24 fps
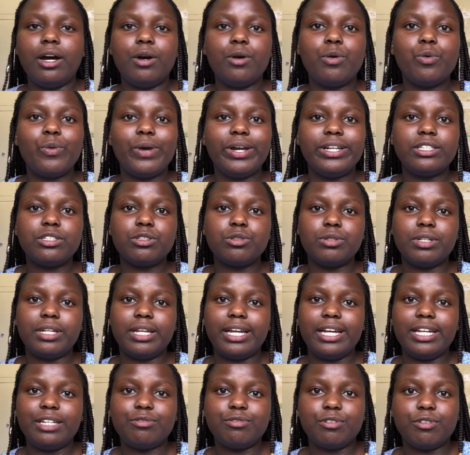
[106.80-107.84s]
who went to the
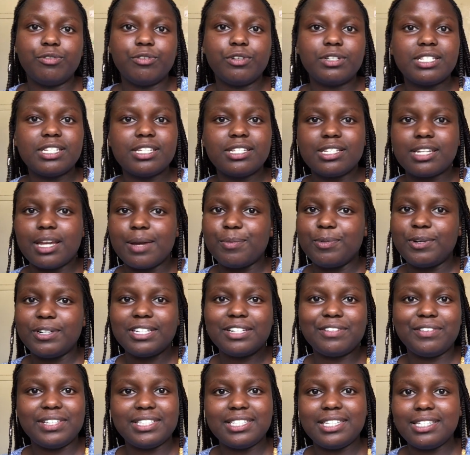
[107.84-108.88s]
844 system,
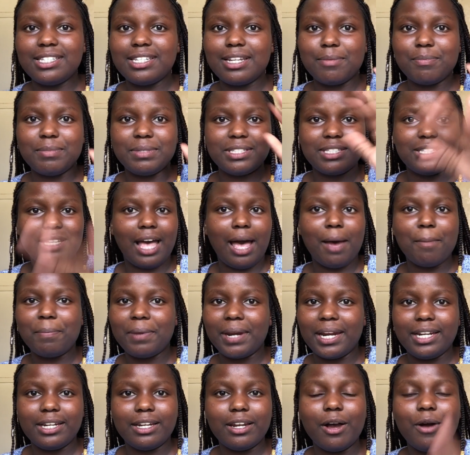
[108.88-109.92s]
whatever system is up
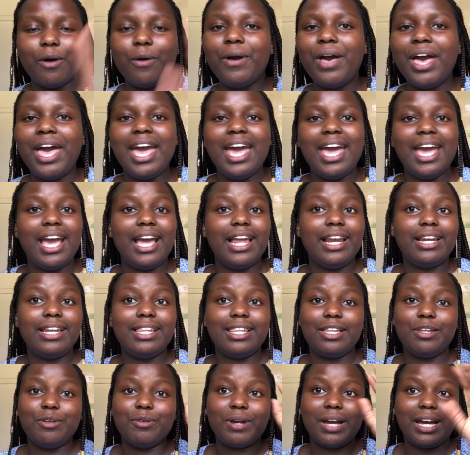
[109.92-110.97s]
right now, and
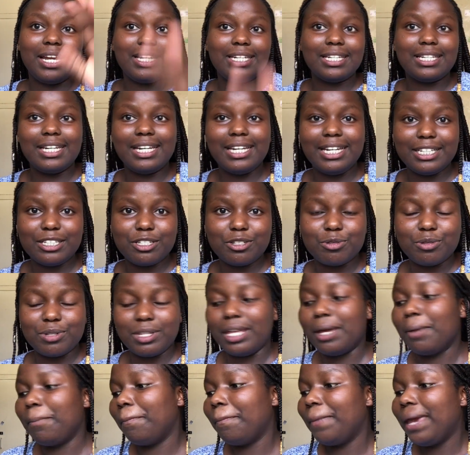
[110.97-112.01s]
you can relate to
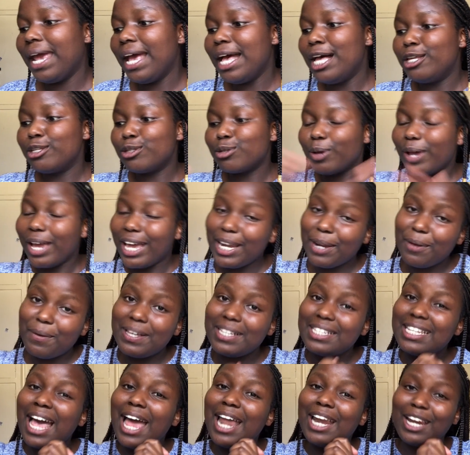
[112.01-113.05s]
them. So
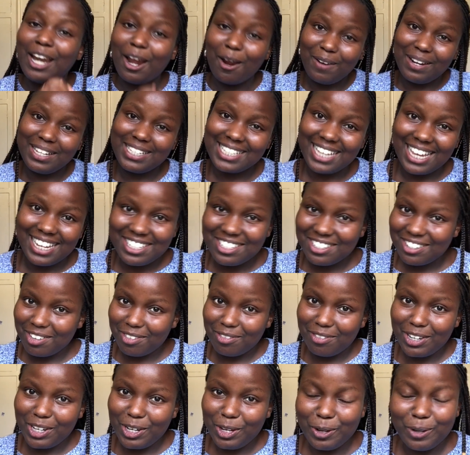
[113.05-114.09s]
anyways, now let's get to the
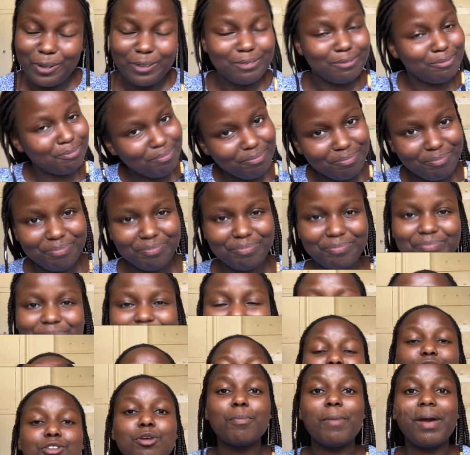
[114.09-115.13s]
video.
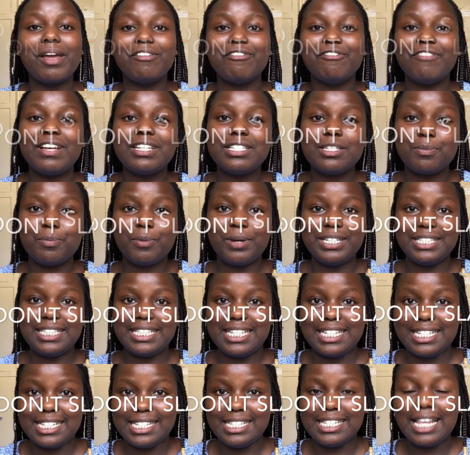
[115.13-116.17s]
So my first point
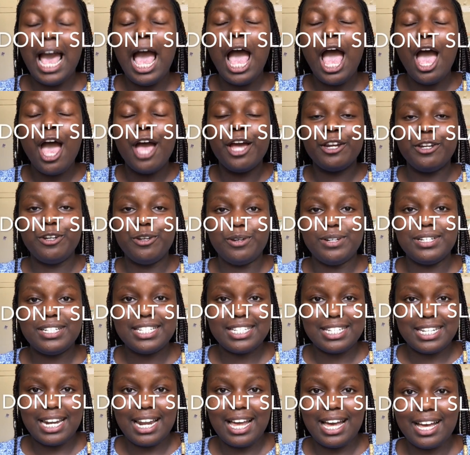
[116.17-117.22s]
is don't
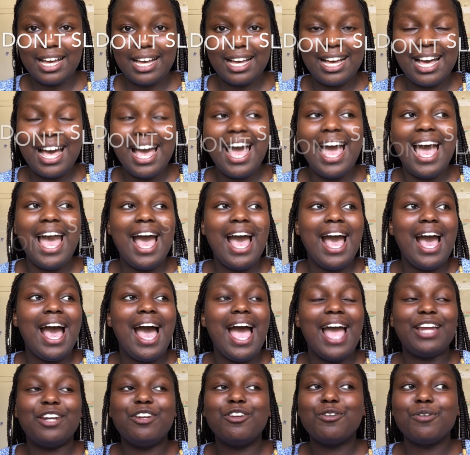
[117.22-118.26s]
slack.
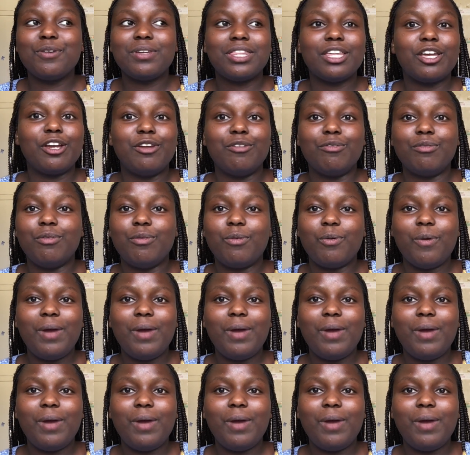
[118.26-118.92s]
I don't know whether you